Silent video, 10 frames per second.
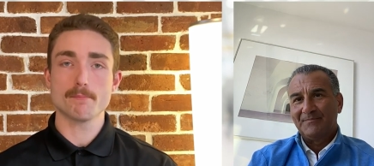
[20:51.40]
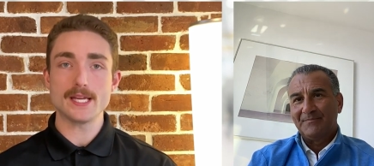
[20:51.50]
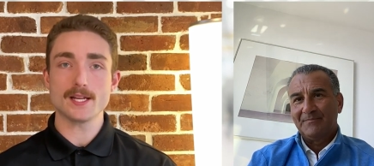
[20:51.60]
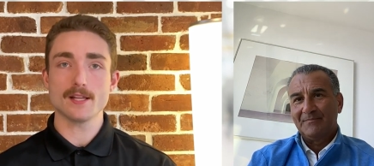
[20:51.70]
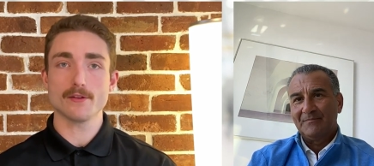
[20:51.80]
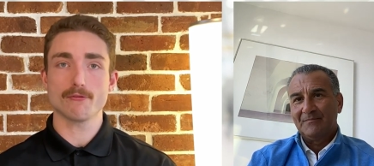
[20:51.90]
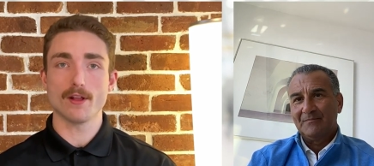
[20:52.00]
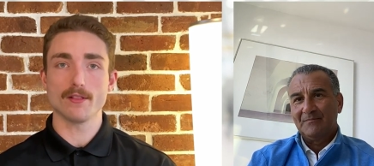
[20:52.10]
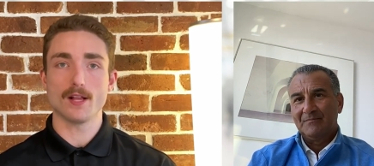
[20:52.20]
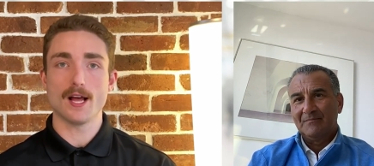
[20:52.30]
Speaker 1: being on the
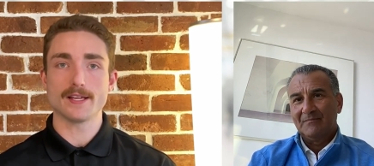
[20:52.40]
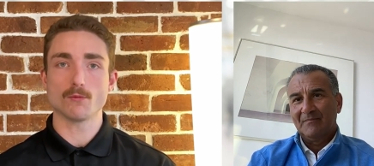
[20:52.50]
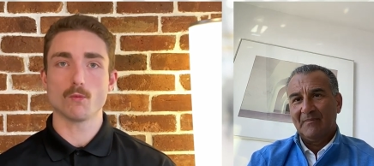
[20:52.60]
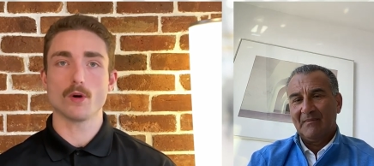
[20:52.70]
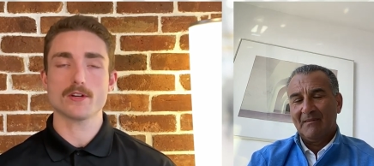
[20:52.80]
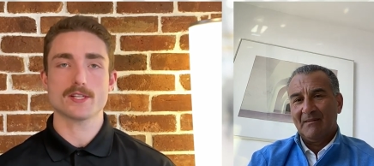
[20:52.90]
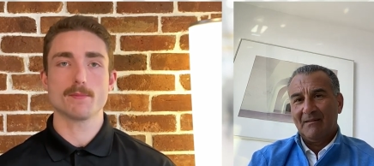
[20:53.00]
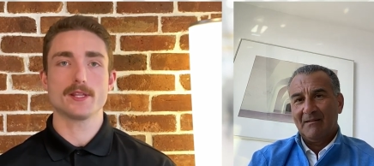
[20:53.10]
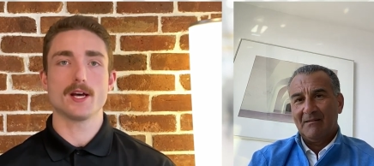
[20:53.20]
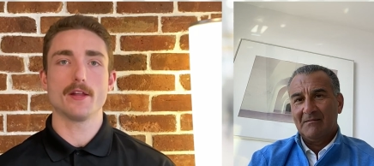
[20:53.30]
front line. What are some of
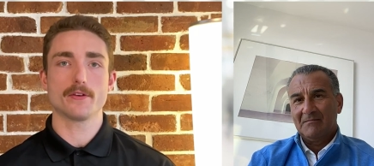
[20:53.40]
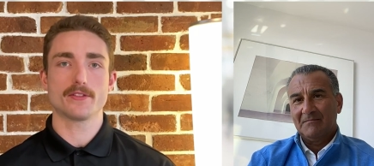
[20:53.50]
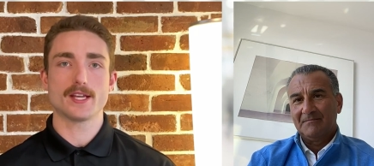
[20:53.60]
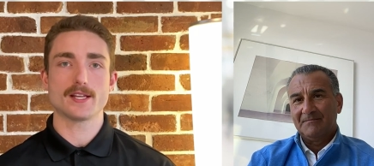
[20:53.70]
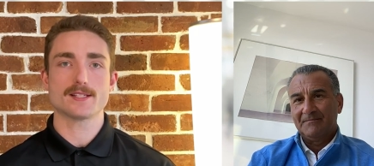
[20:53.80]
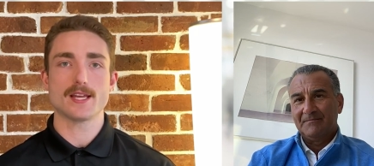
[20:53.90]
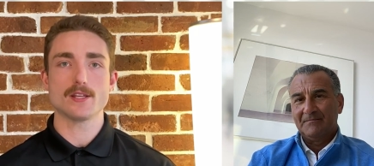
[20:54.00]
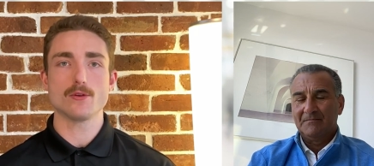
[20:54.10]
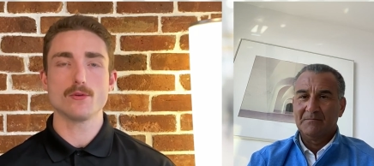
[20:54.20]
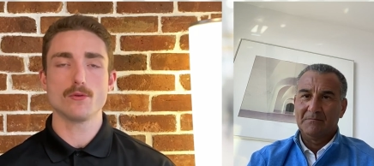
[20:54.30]
the other things that
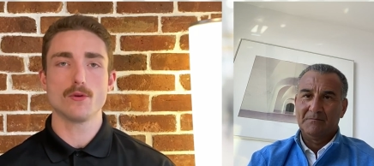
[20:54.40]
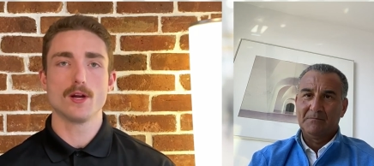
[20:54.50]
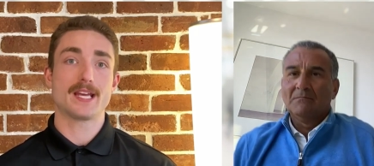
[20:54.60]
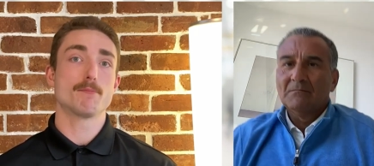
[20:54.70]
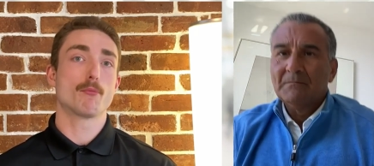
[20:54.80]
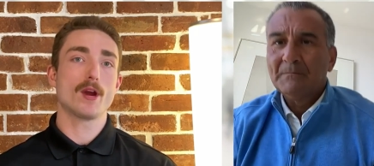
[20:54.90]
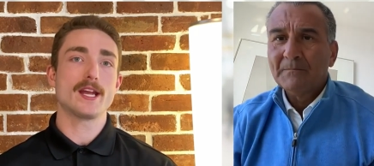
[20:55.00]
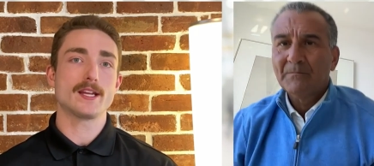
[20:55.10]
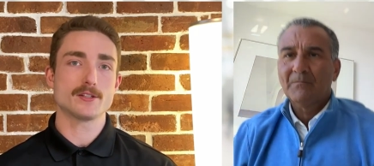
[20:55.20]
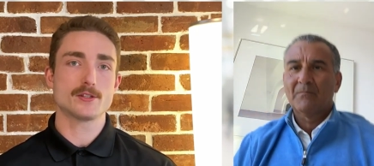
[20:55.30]
you can
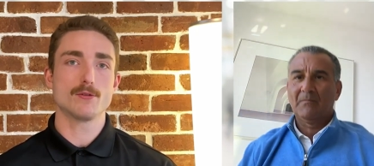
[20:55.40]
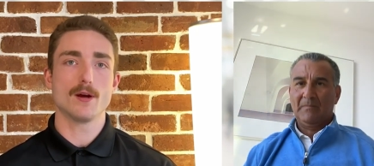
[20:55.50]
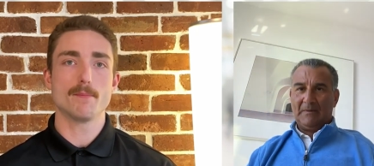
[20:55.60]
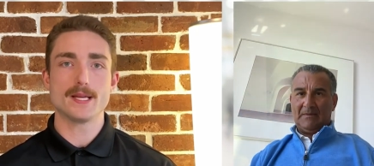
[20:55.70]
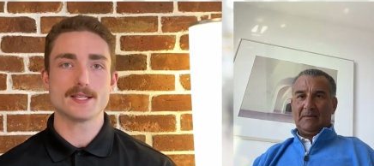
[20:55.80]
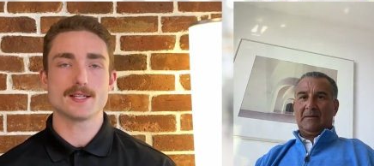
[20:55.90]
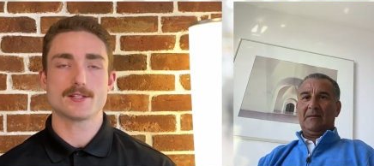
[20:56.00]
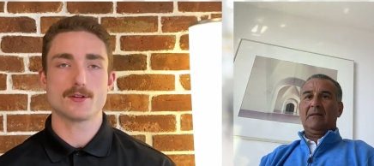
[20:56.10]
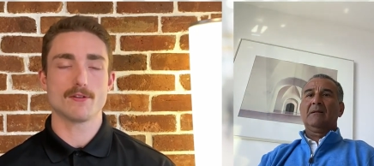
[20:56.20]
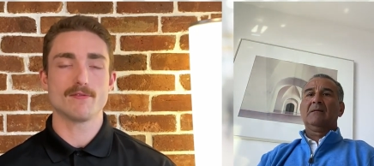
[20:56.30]
bring to a business
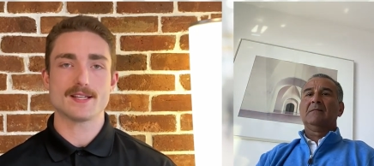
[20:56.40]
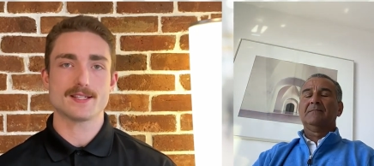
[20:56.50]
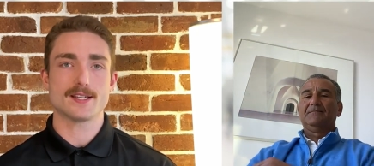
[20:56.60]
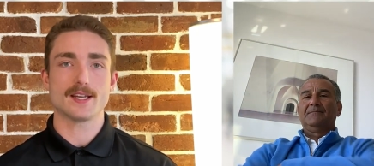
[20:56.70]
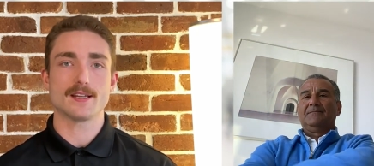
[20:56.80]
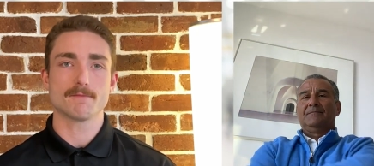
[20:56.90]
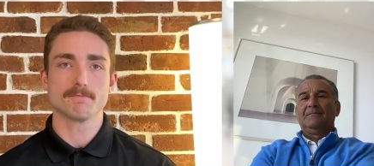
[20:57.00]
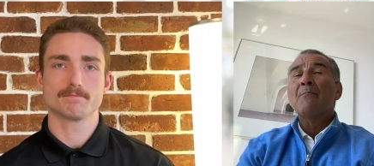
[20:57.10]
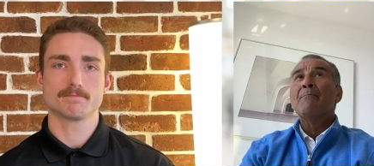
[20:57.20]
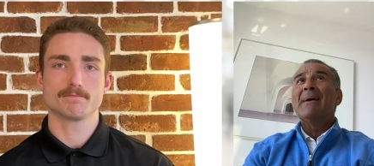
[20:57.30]
you're investing in?
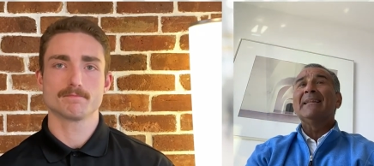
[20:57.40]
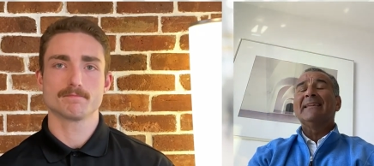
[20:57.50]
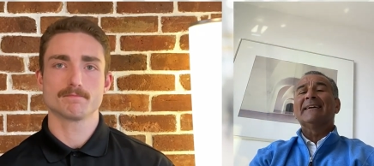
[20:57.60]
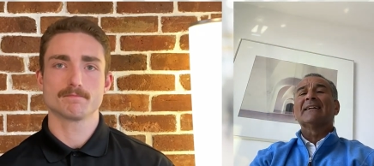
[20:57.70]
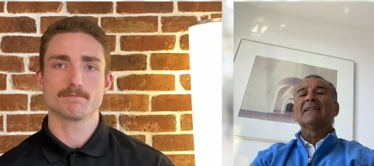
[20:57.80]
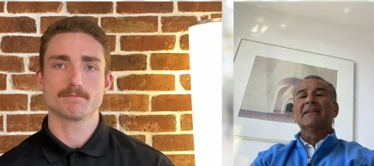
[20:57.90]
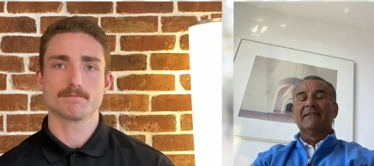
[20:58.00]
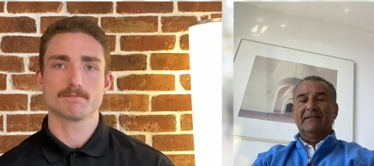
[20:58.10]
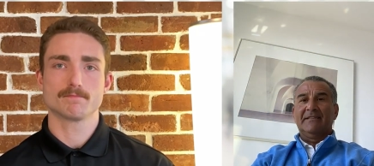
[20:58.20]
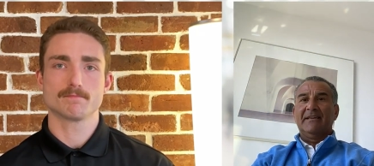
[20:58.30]
Speaker 2: mainly
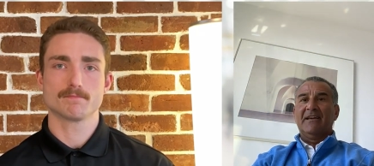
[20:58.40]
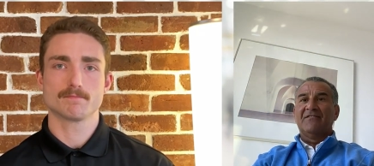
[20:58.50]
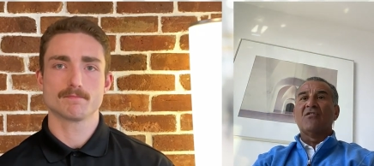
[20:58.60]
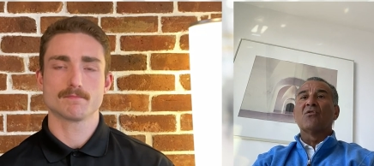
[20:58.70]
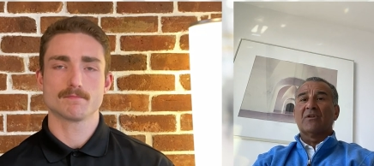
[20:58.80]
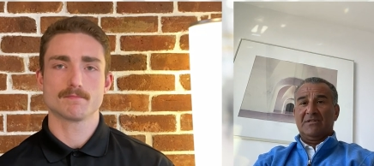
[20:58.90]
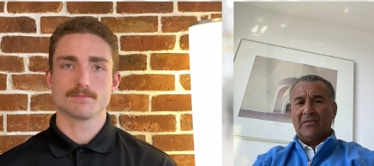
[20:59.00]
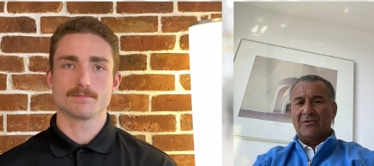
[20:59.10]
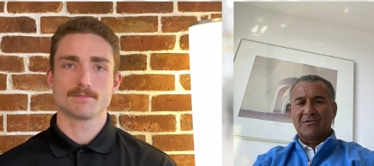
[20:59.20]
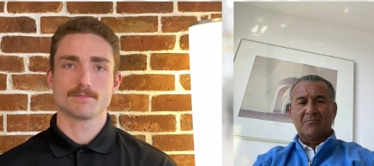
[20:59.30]
clarity and focus. There's
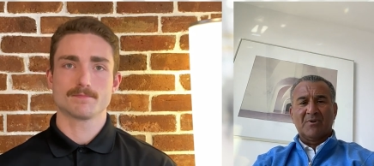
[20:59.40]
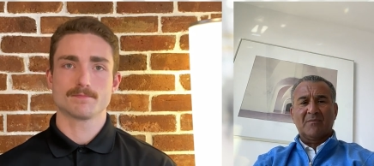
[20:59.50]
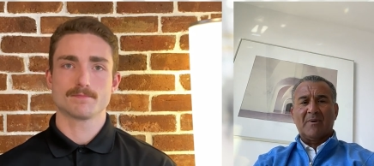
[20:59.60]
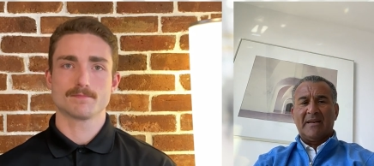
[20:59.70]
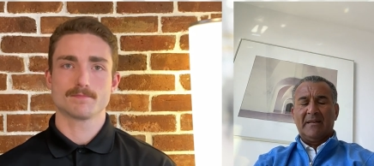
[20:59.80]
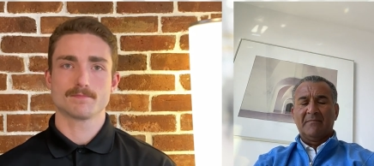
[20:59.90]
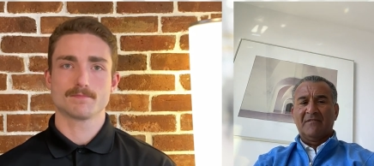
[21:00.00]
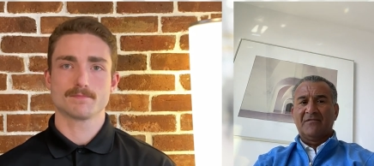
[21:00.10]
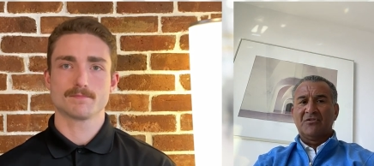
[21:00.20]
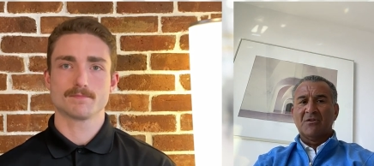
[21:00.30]
a book by the name of
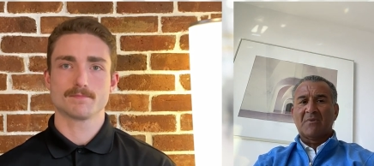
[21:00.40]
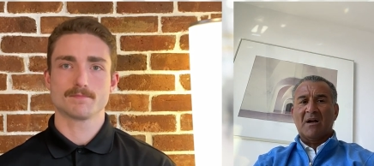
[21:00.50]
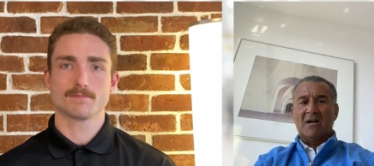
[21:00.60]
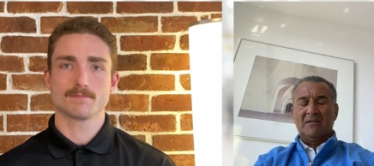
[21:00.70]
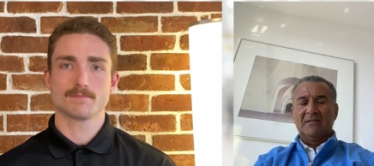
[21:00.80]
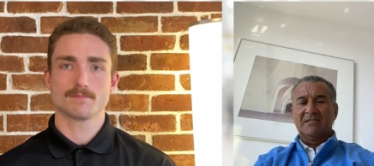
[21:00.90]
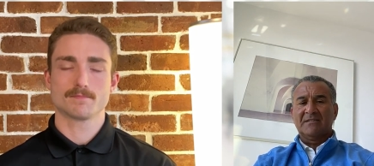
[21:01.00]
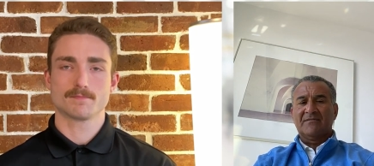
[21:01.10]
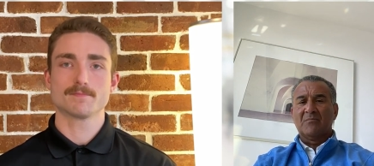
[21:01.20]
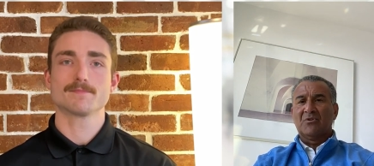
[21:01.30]
Jim Collins
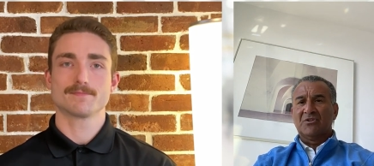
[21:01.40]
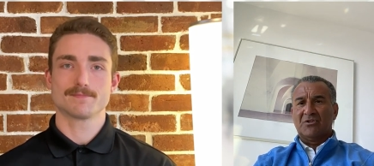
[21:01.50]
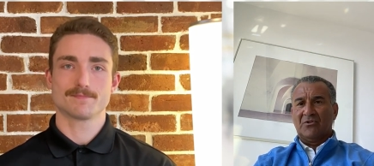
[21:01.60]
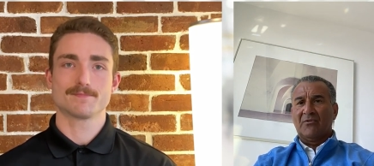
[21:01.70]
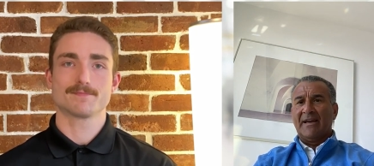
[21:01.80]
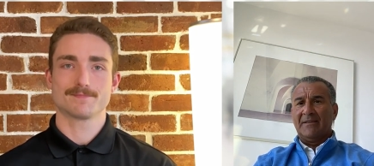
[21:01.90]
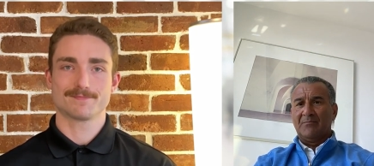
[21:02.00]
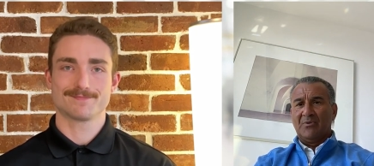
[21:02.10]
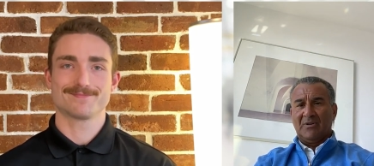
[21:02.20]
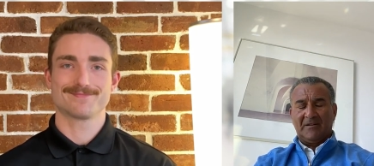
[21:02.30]
from Good to Great
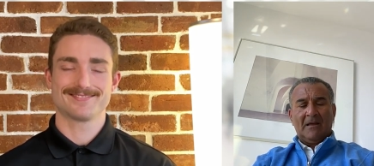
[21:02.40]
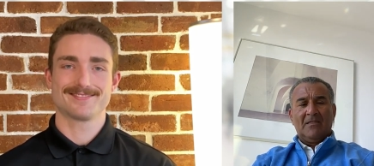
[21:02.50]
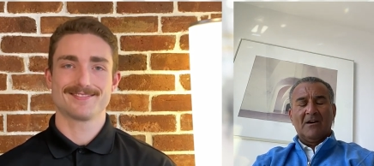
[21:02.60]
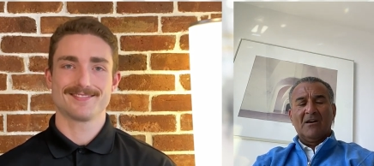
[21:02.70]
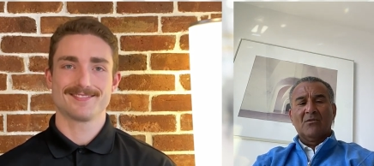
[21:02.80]
book. The other